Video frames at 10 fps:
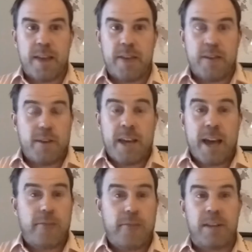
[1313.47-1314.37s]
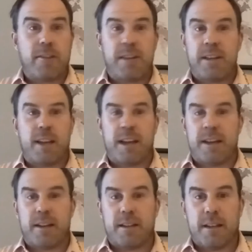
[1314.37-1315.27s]
you can't recreate that
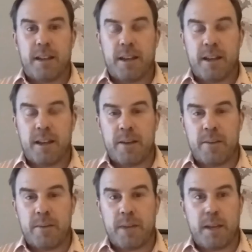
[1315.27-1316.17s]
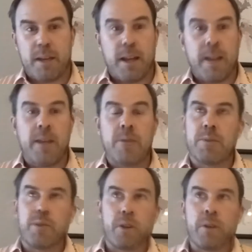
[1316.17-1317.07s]
um, and, and he was
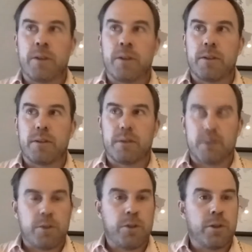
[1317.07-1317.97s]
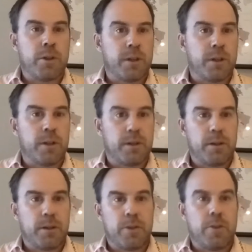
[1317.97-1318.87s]
brilliant during
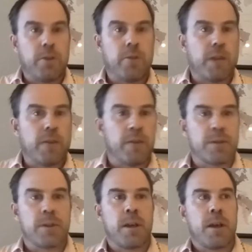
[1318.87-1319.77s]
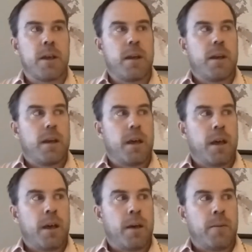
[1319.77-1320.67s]
the two rounds.
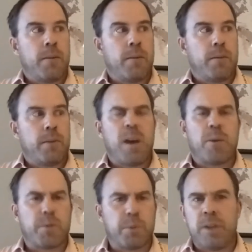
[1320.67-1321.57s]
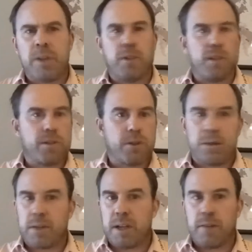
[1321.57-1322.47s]
Um, you know, I was playing really
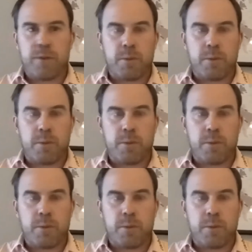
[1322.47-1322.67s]
solidly, everything